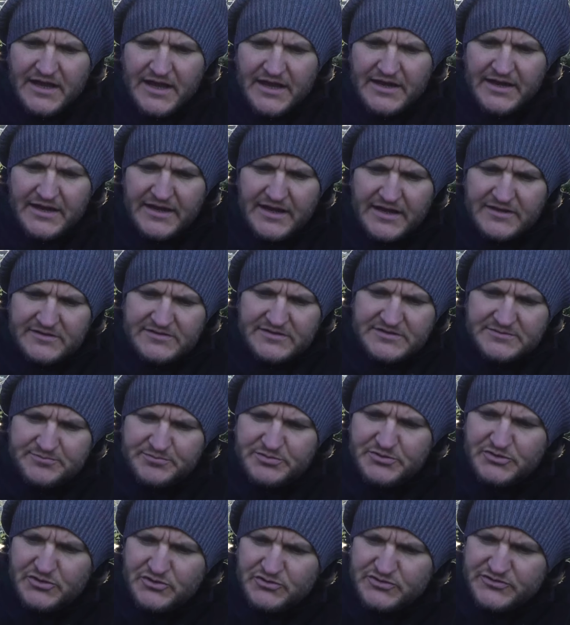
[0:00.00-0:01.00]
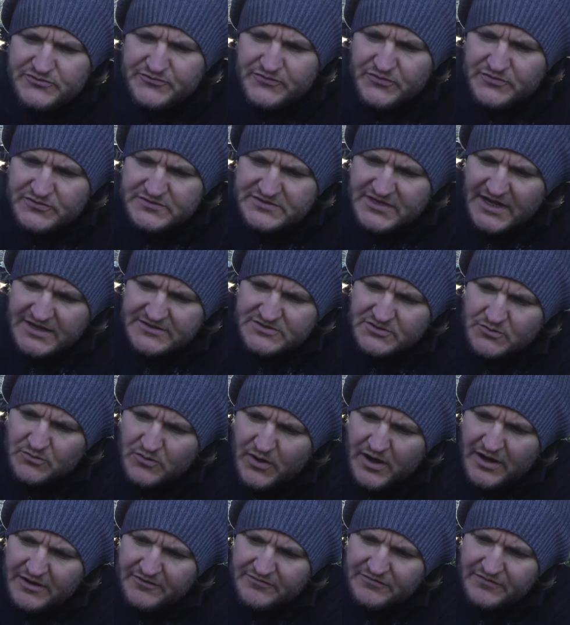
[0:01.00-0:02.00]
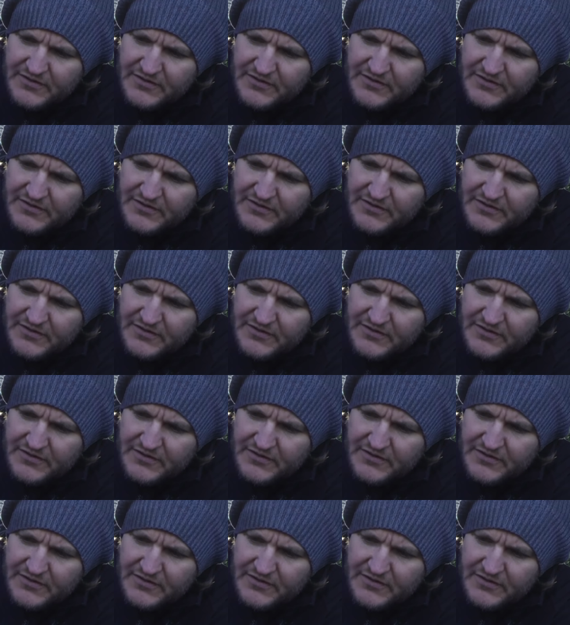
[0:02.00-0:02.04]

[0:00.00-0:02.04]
and it gets these beautiful tassel white